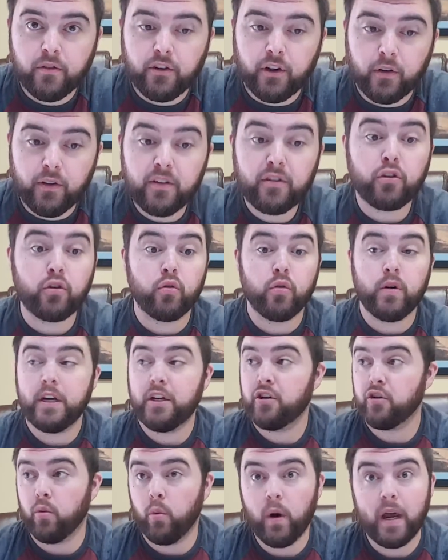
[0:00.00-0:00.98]
So this
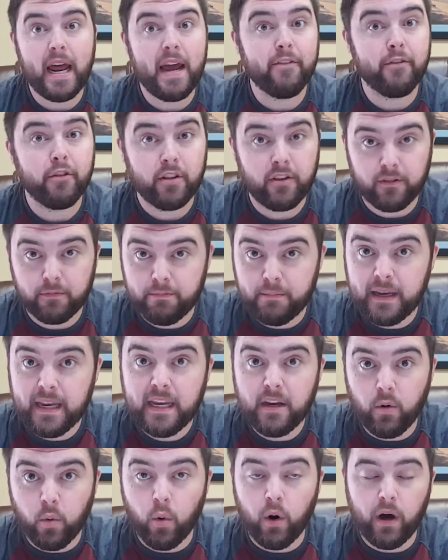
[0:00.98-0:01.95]
creature, whatever this
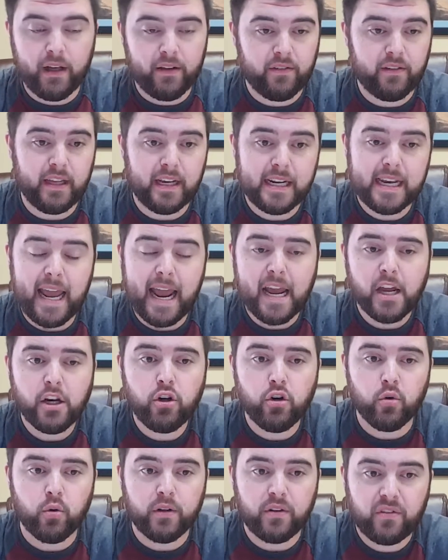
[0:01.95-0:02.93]
being was that
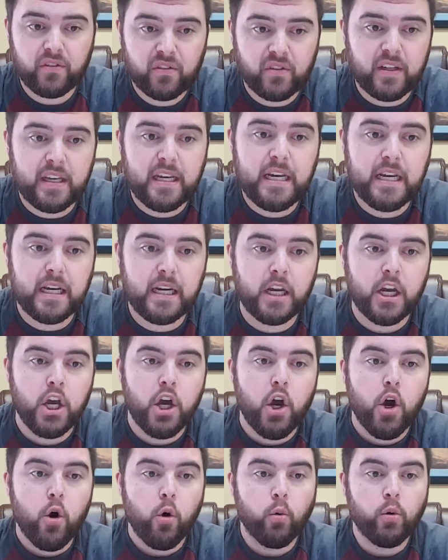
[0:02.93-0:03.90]
Daniel was seeing,
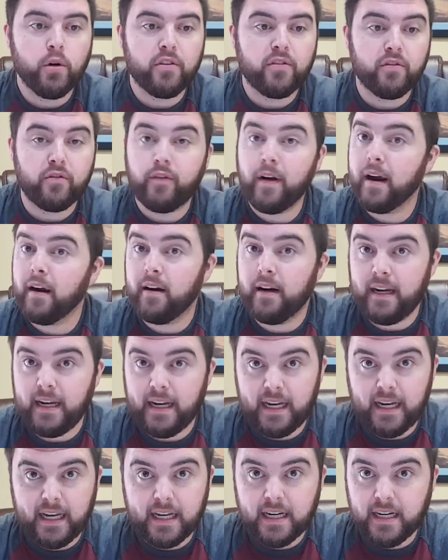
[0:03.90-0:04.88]
was
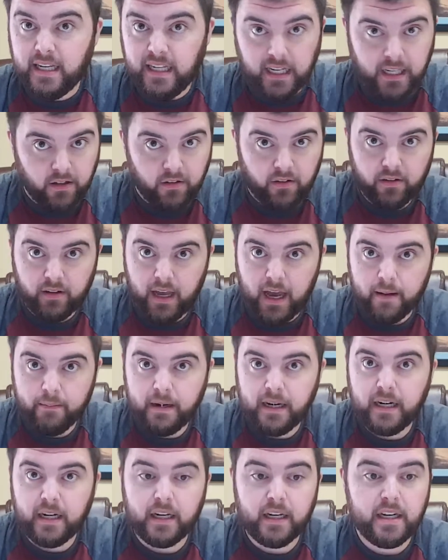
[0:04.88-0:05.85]
very intense. I
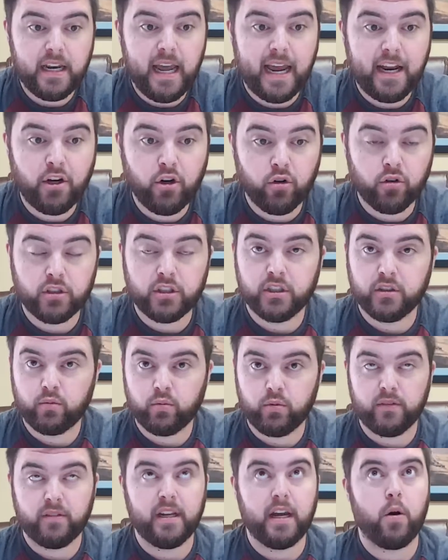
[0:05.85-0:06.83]
mean, Daniel just
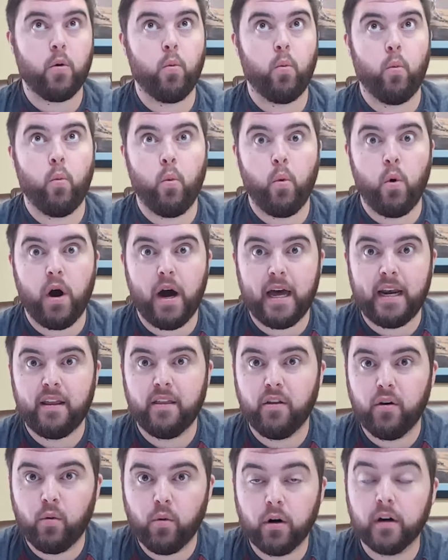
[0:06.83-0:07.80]
was like, what
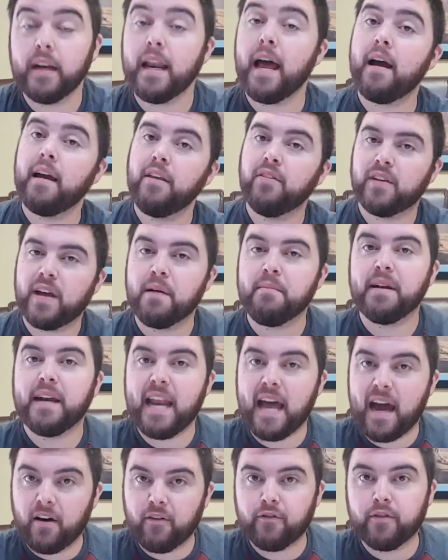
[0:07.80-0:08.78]
in the world? Now, he's coming
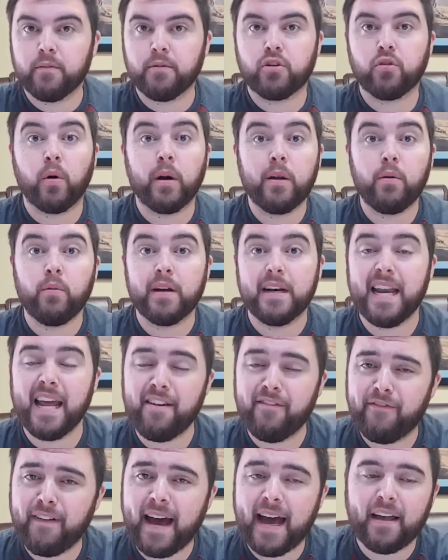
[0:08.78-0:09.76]
down from a
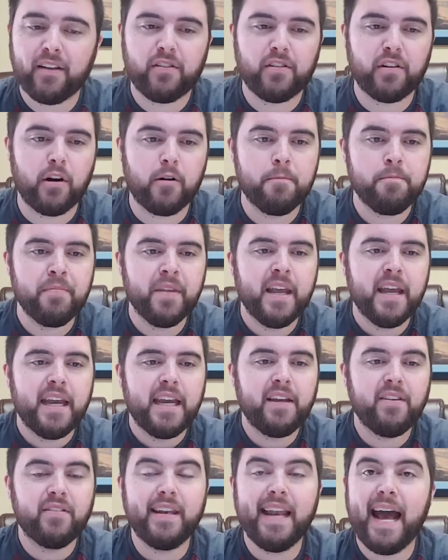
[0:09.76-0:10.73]
21-day fast, so
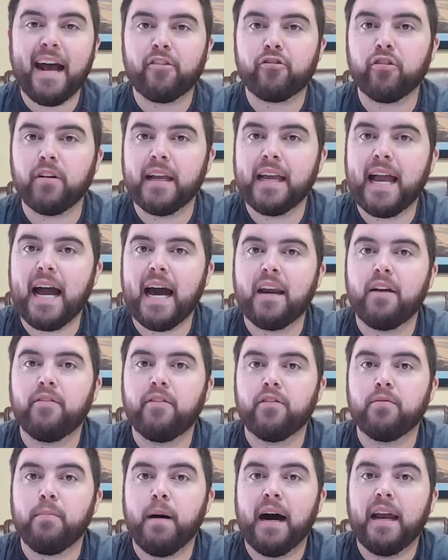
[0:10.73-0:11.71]
he's naturally kind of,
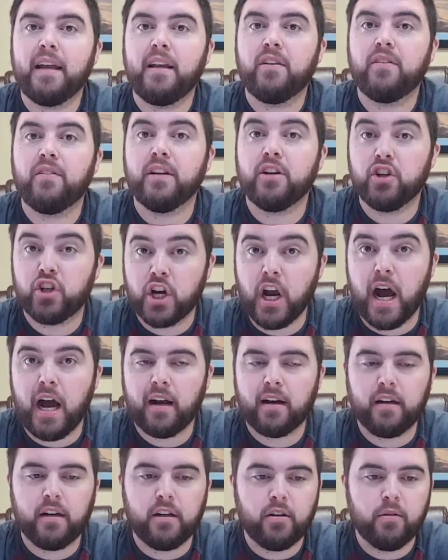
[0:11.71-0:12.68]
his body's in
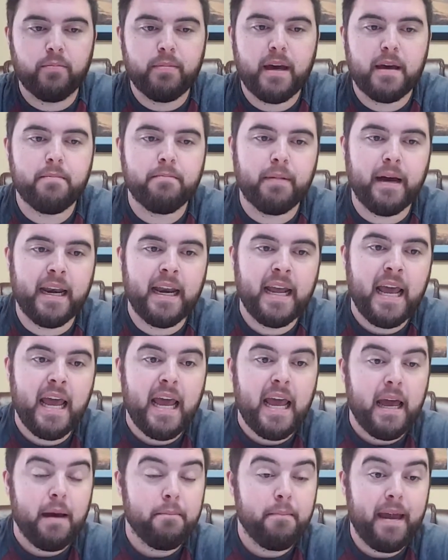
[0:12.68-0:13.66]
shock a little bit, but
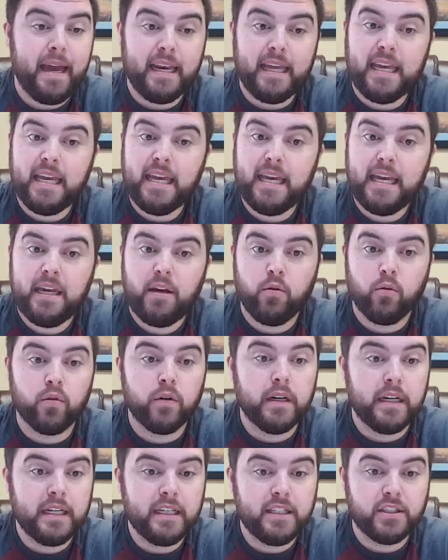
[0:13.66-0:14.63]
man, he
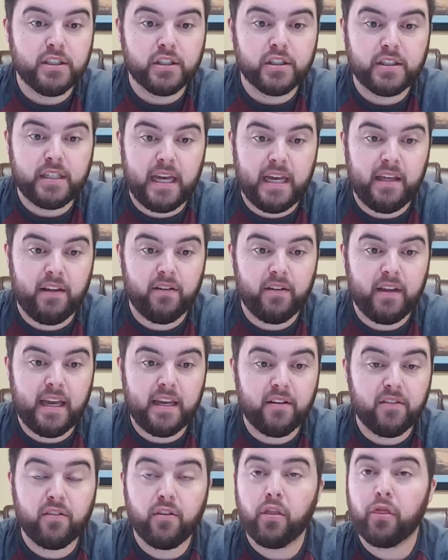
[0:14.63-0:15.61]
really just,
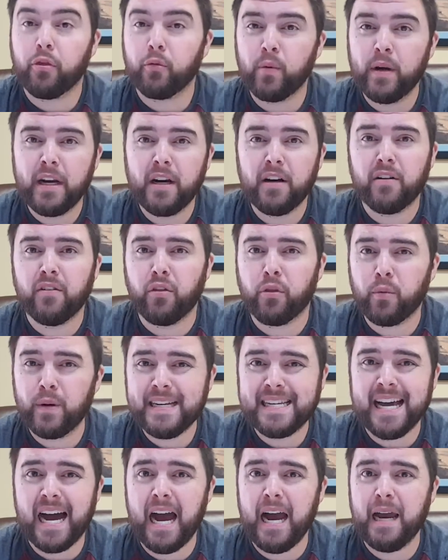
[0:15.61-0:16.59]
it's
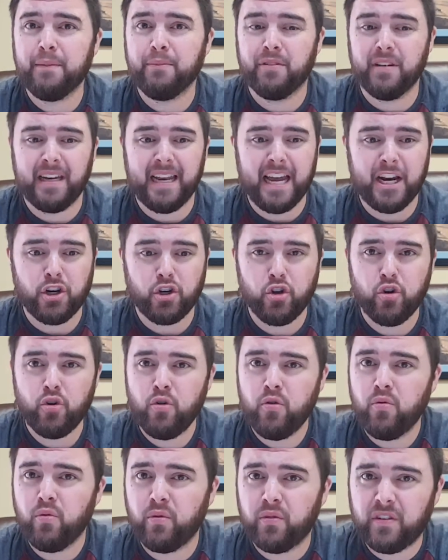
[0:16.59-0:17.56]
three times in like
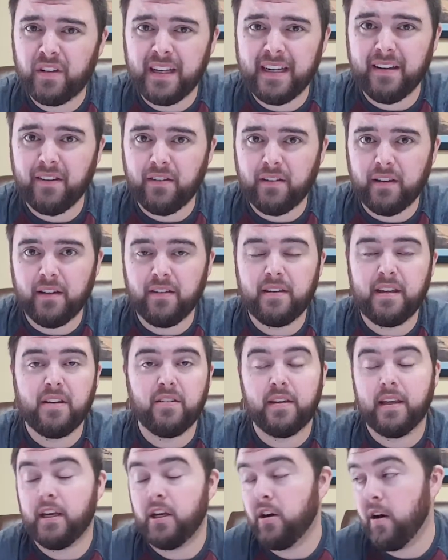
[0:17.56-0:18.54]
2 sentences. He
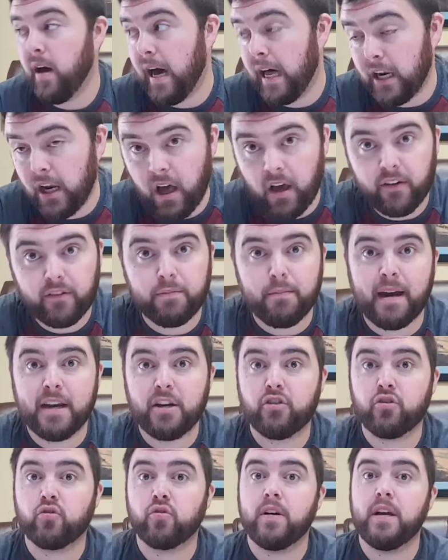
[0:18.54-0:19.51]
said, I lost my
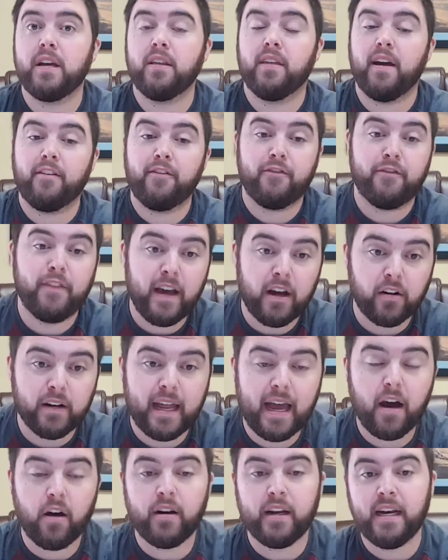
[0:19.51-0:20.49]
strength. I fell
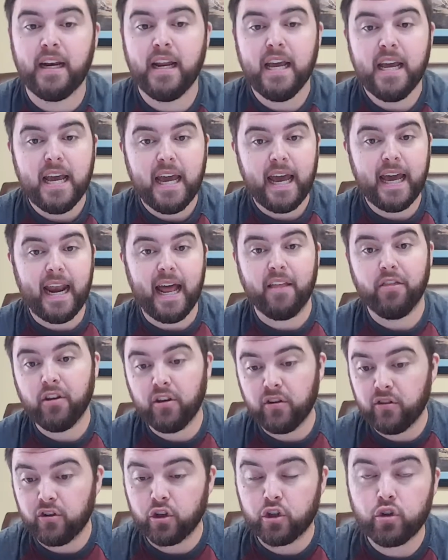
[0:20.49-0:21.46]
down and
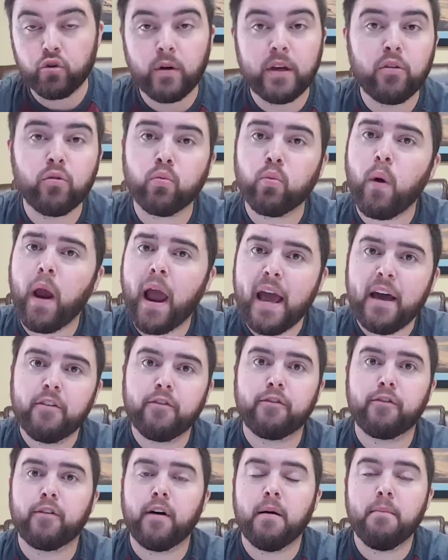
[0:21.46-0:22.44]
the strength
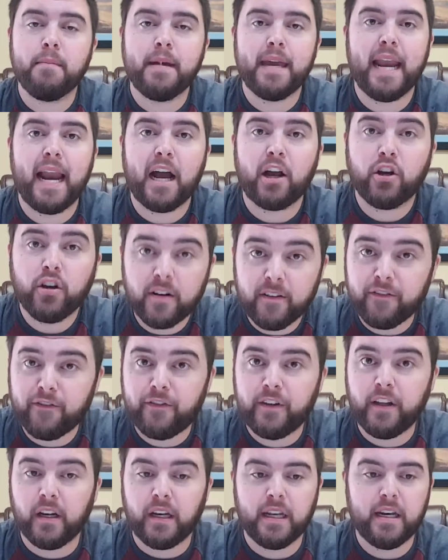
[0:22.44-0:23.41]
ran from me and I couldn't
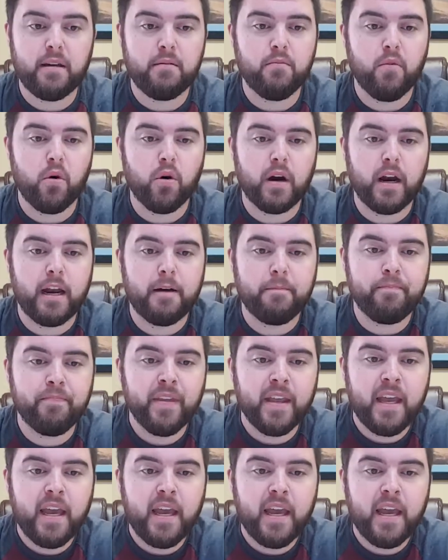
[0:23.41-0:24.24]
feel anymore. And